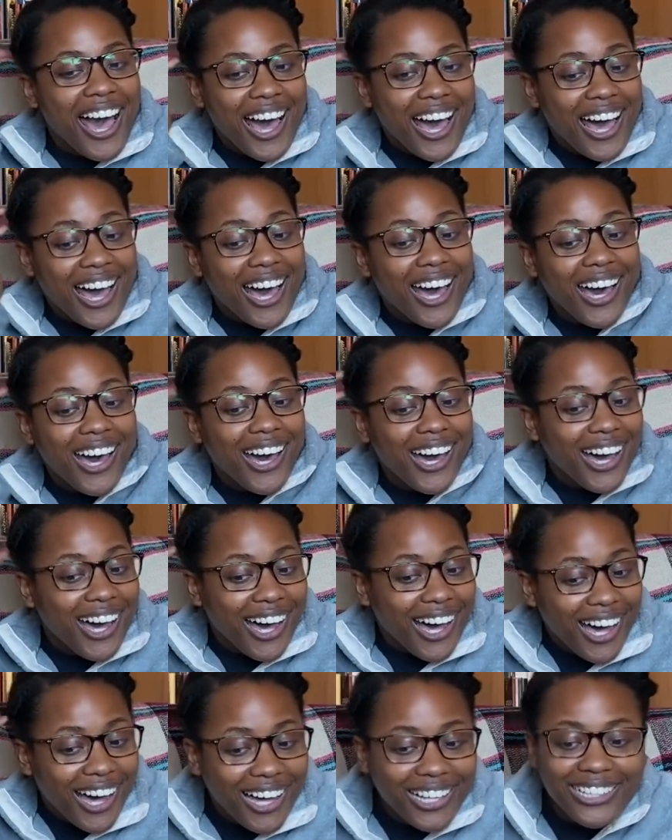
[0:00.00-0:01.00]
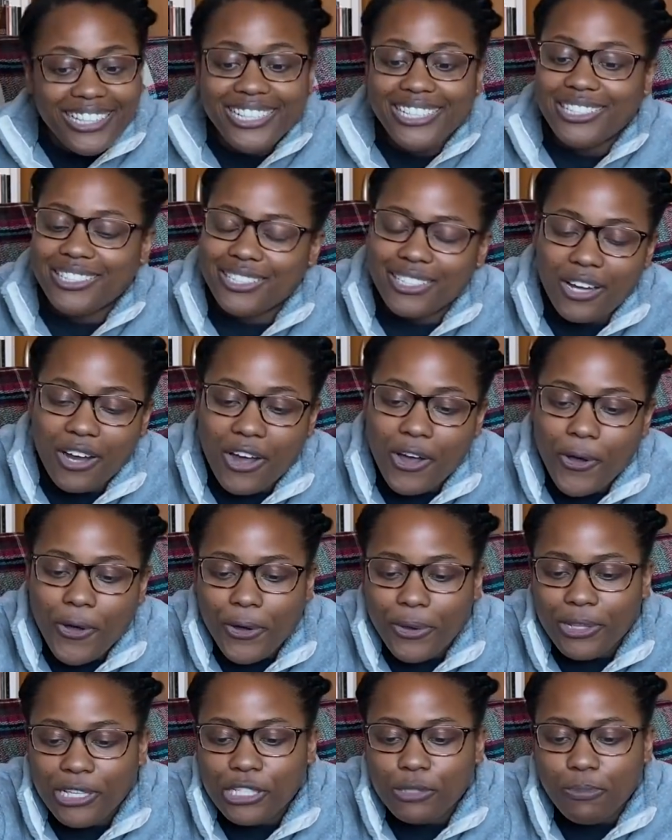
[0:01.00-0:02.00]
ah, these, ah,
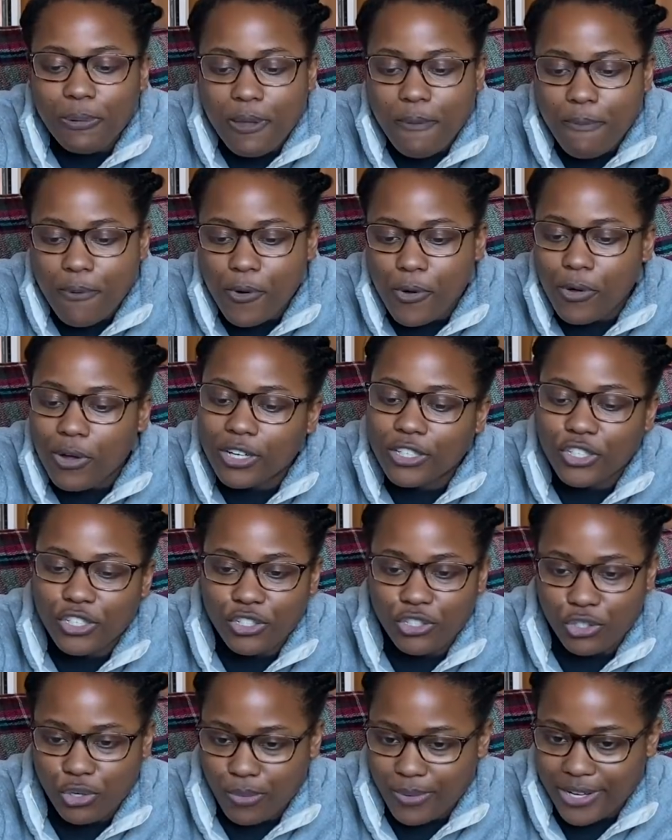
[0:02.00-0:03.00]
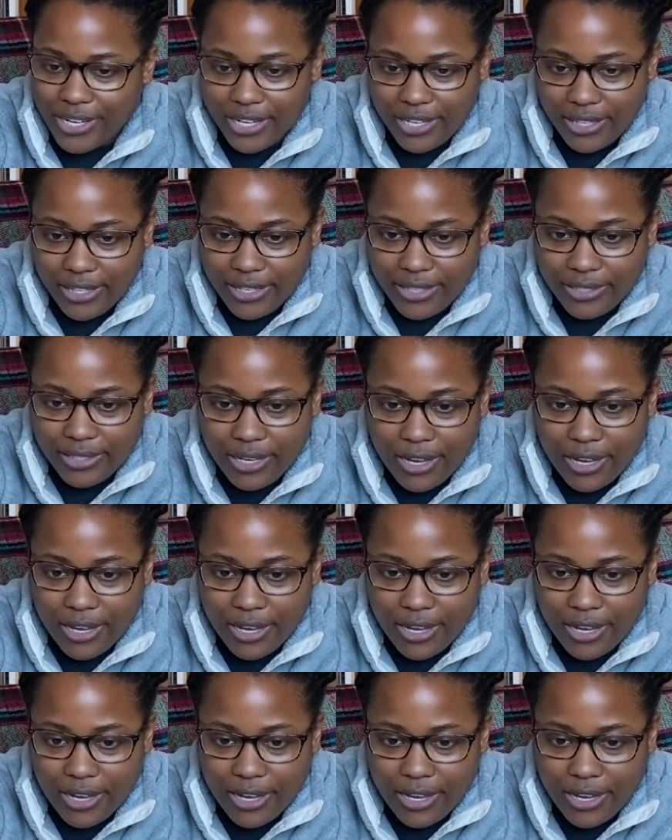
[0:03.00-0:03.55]
these people are just so ridiculous.